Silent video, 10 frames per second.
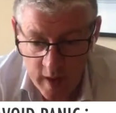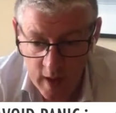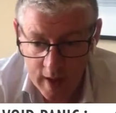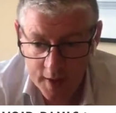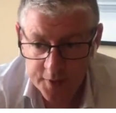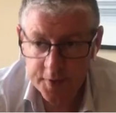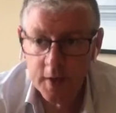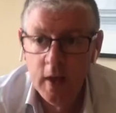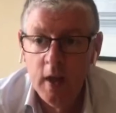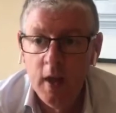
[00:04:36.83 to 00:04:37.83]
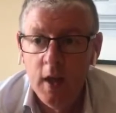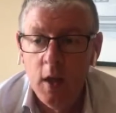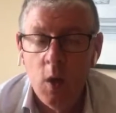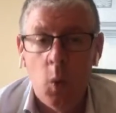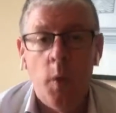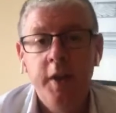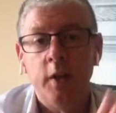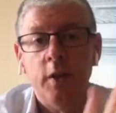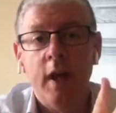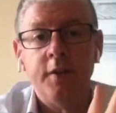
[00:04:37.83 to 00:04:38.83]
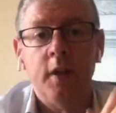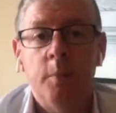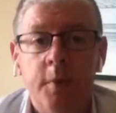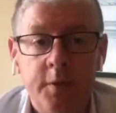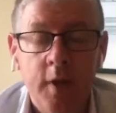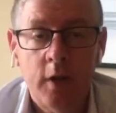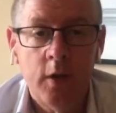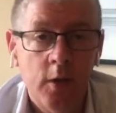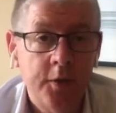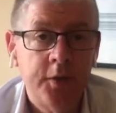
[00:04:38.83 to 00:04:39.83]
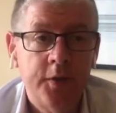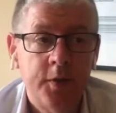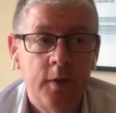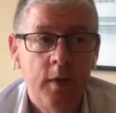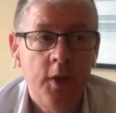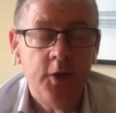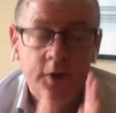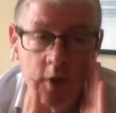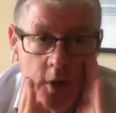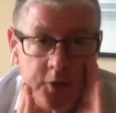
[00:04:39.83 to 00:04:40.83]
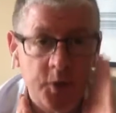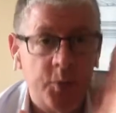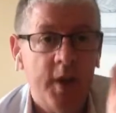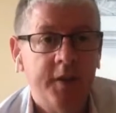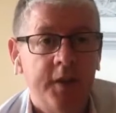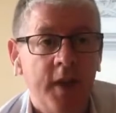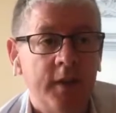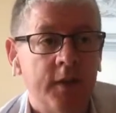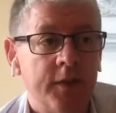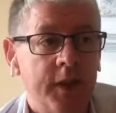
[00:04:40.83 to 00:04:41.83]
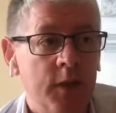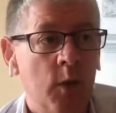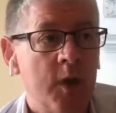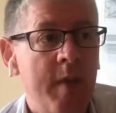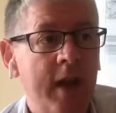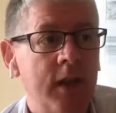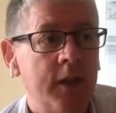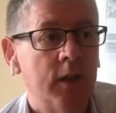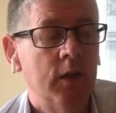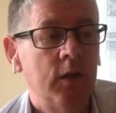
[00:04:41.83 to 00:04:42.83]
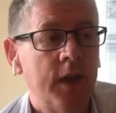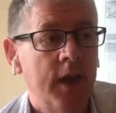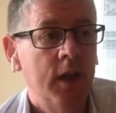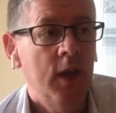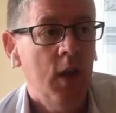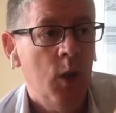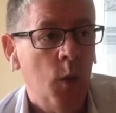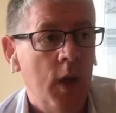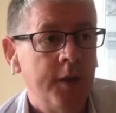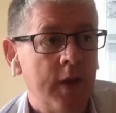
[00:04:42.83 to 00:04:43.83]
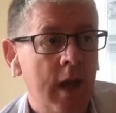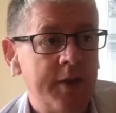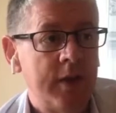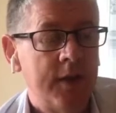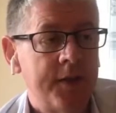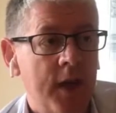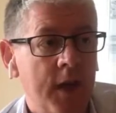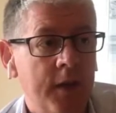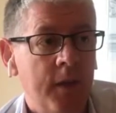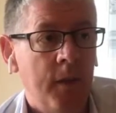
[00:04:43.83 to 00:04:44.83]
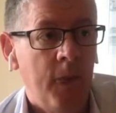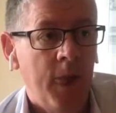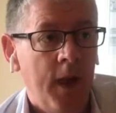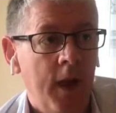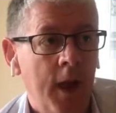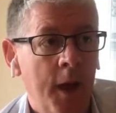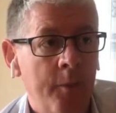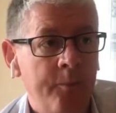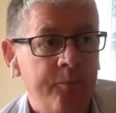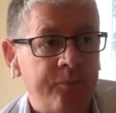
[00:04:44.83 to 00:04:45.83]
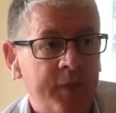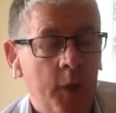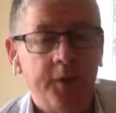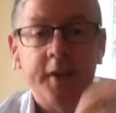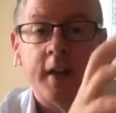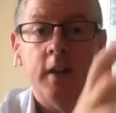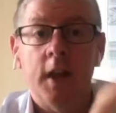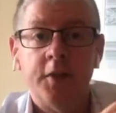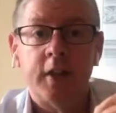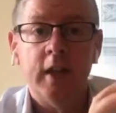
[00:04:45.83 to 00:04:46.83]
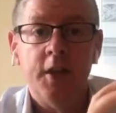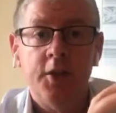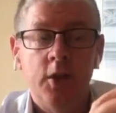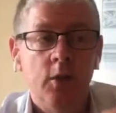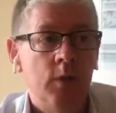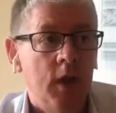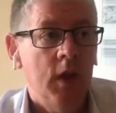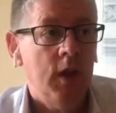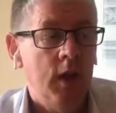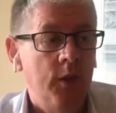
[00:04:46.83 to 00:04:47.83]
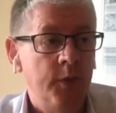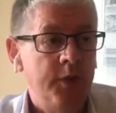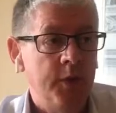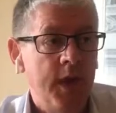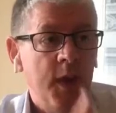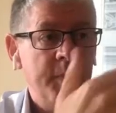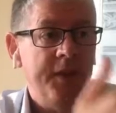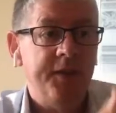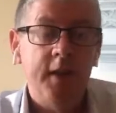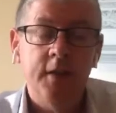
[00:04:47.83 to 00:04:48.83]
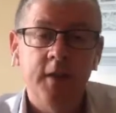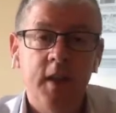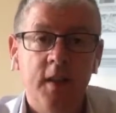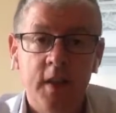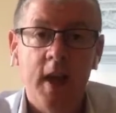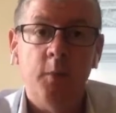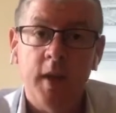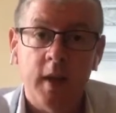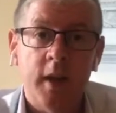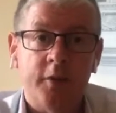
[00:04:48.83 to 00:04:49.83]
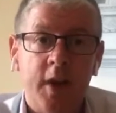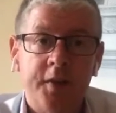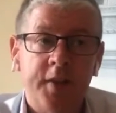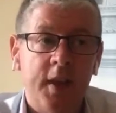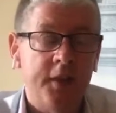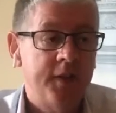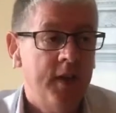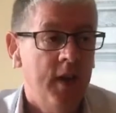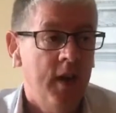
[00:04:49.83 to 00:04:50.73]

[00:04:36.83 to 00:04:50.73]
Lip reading: And when you go down the numbers route, it just causes the brain to think differently. You automatically go, okay, well, on the logical side, it was a technological issue. If we do A, B, C, and D, then we can address this.